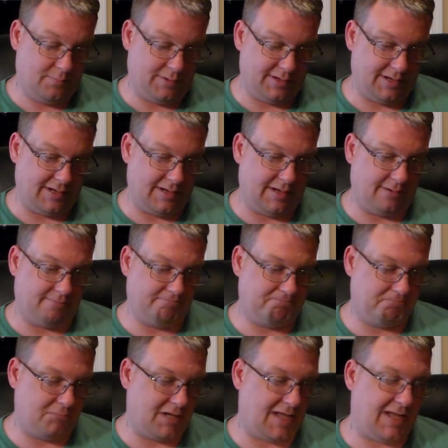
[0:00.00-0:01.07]
But uh,
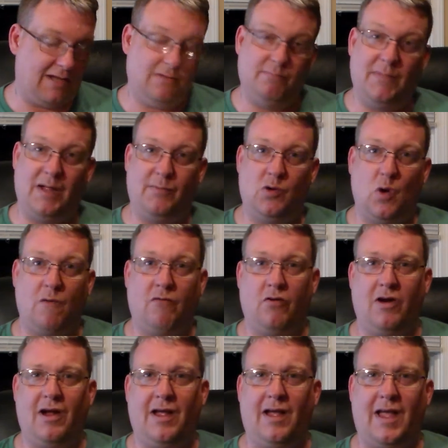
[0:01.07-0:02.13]
hey, maybe
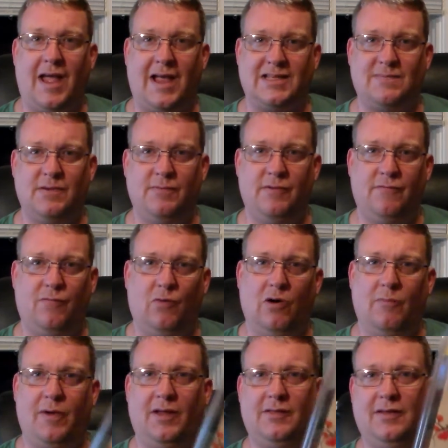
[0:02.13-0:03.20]
whoever asked me
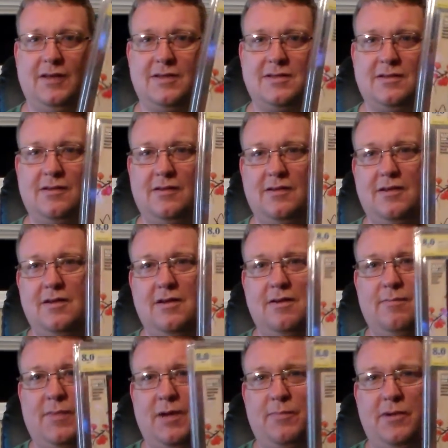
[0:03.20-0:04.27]
before about this
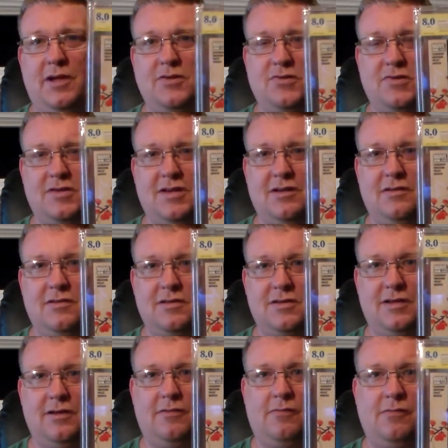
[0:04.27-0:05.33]
might be interested in
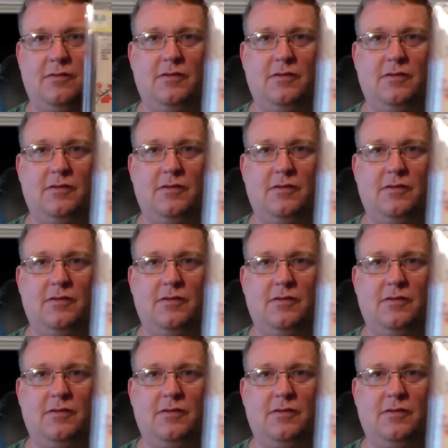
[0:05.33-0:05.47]
still.